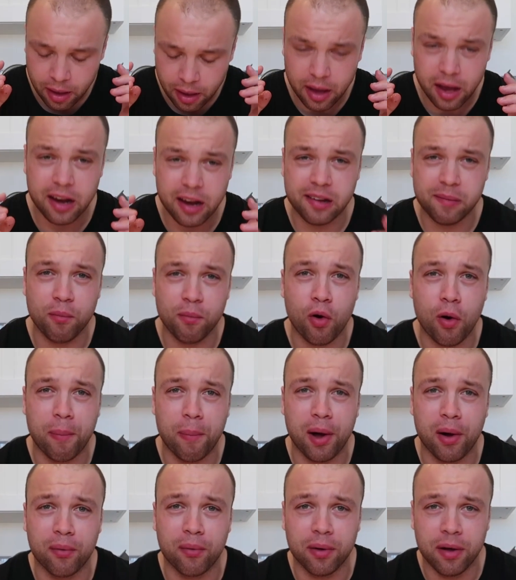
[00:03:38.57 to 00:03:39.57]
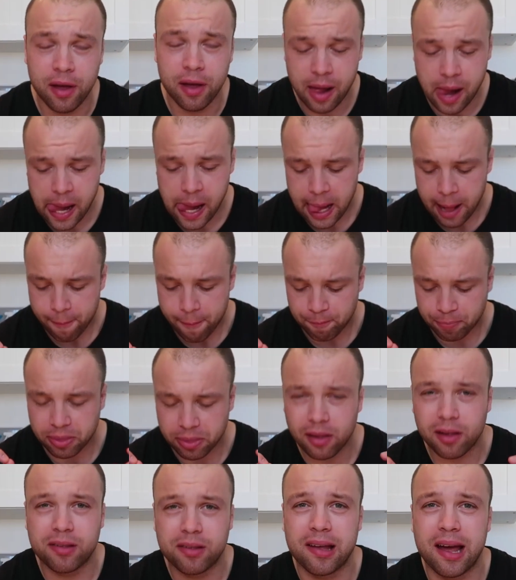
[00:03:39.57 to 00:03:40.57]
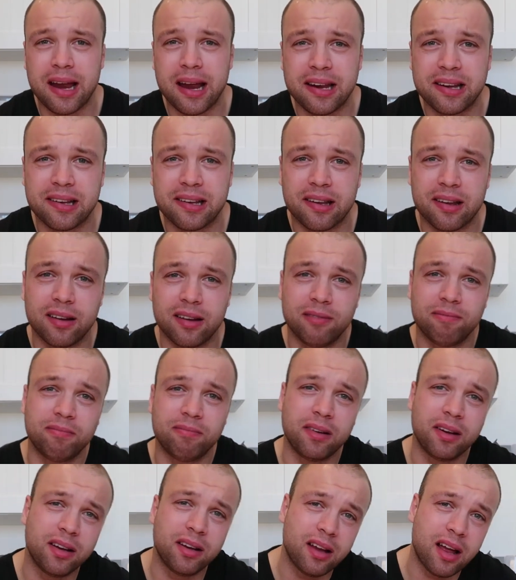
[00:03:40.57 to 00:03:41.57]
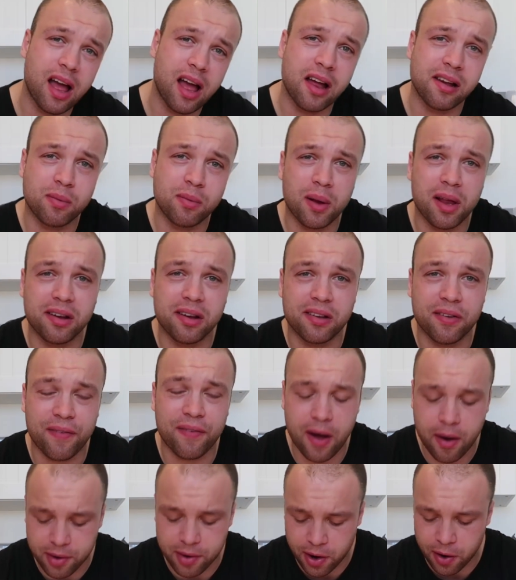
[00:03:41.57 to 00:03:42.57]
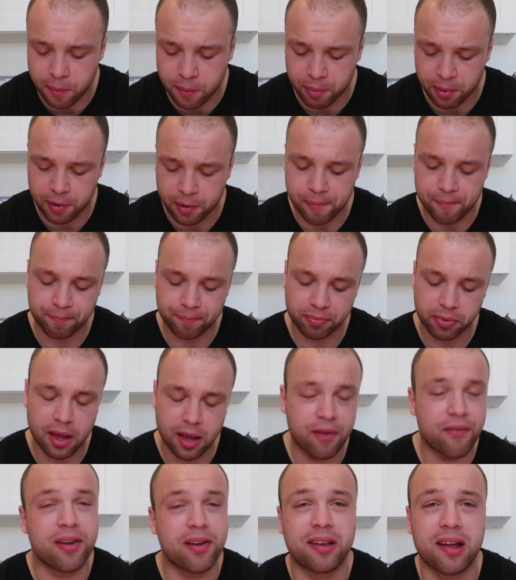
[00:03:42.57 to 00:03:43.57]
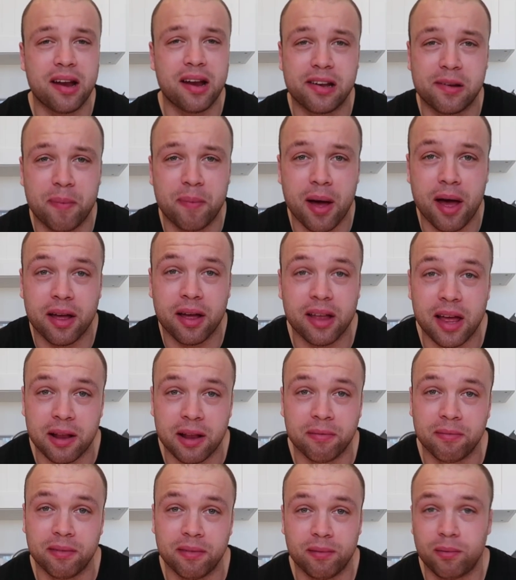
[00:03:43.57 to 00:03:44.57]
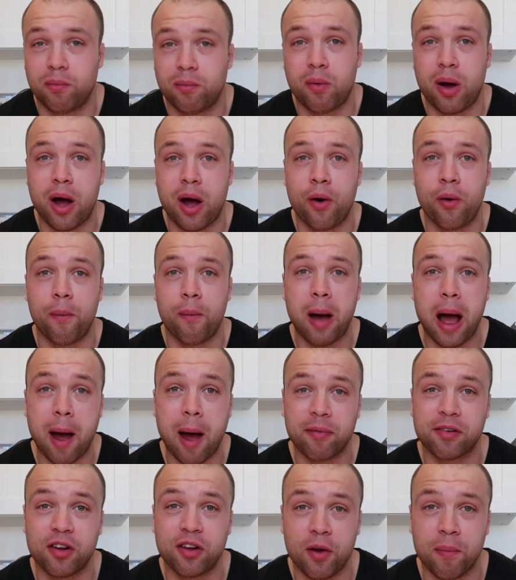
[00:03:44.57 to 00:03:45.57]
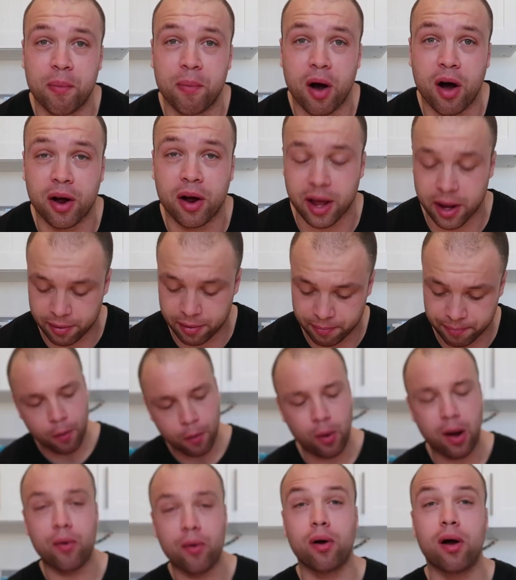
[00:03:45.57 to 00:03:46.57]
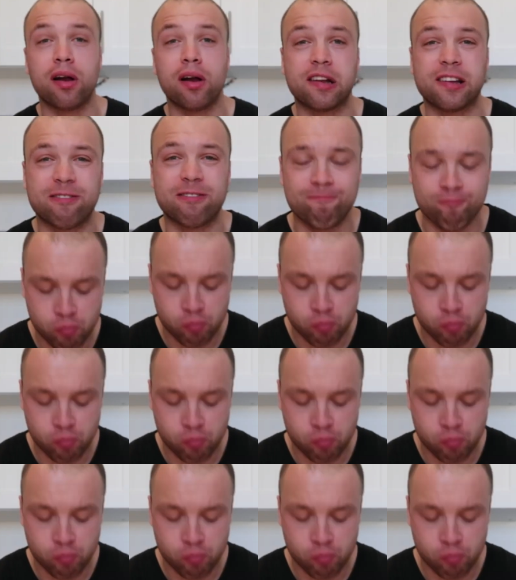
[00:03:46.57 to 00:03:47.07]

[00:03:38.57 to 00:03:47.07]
it's more about the taste as well as the value. But if it tastes better, then wow, absolute bargain. Well guys,